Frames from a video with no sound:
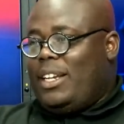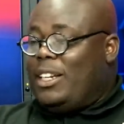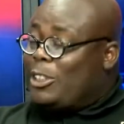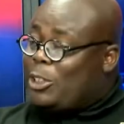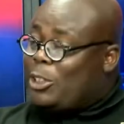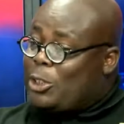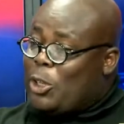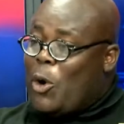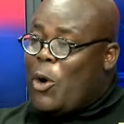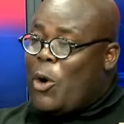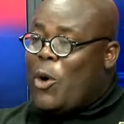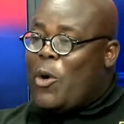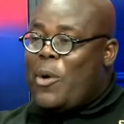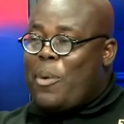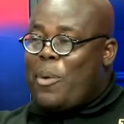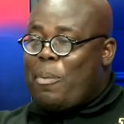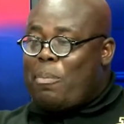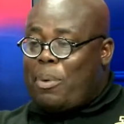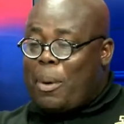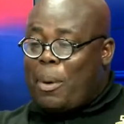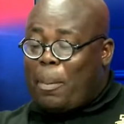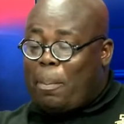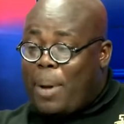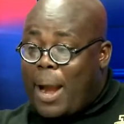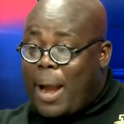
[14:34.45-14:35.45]
So
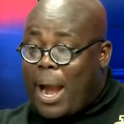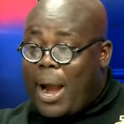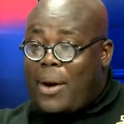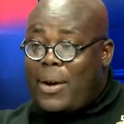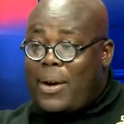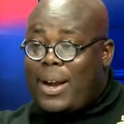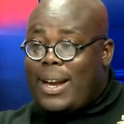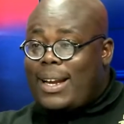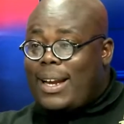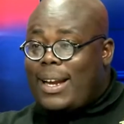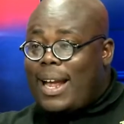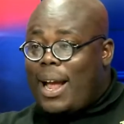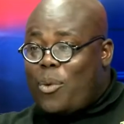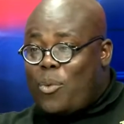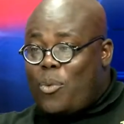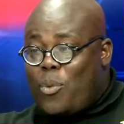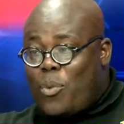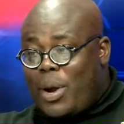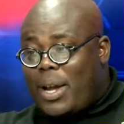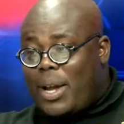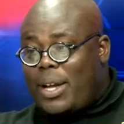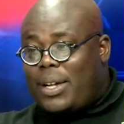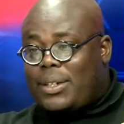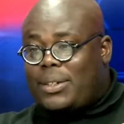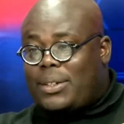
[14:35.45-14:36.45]
preparing a
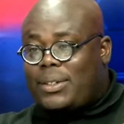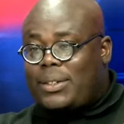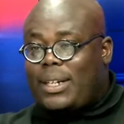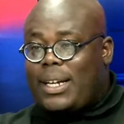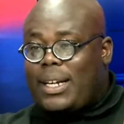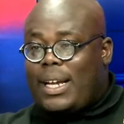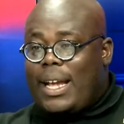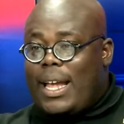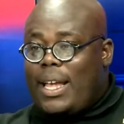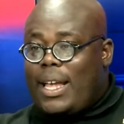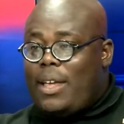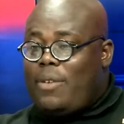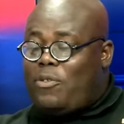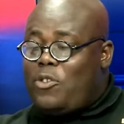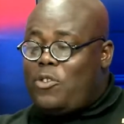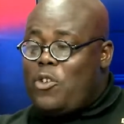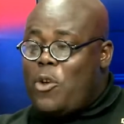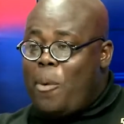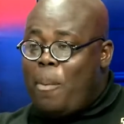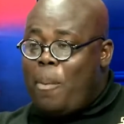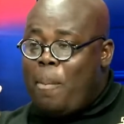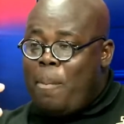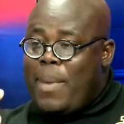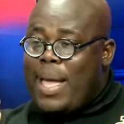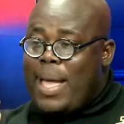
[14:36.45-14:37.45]
will, if
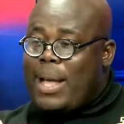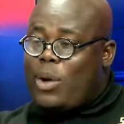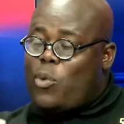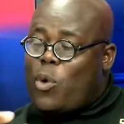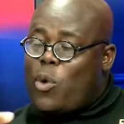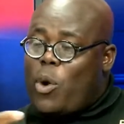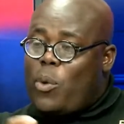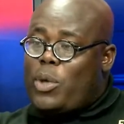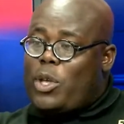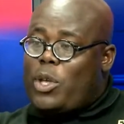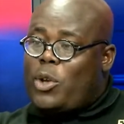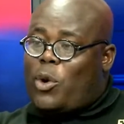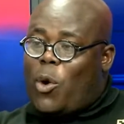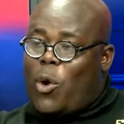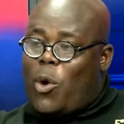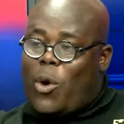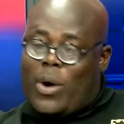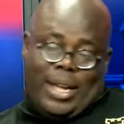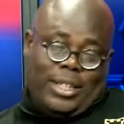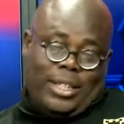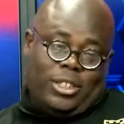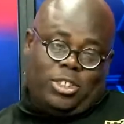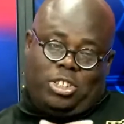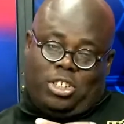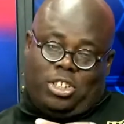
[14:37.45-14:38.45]
you make what we
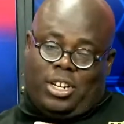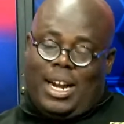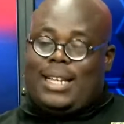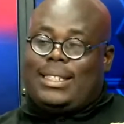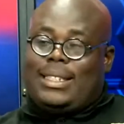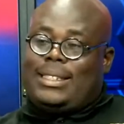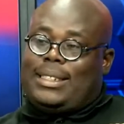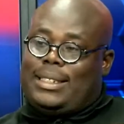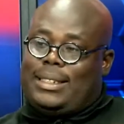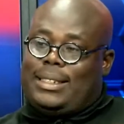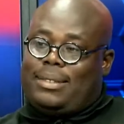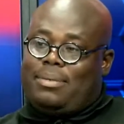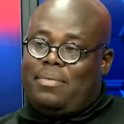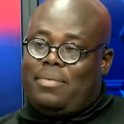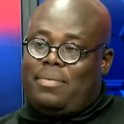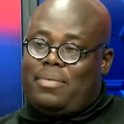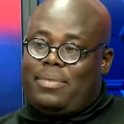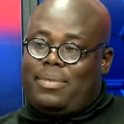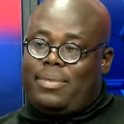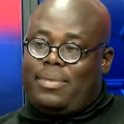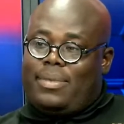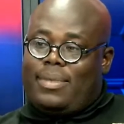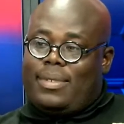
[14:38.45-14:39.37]
call a trust,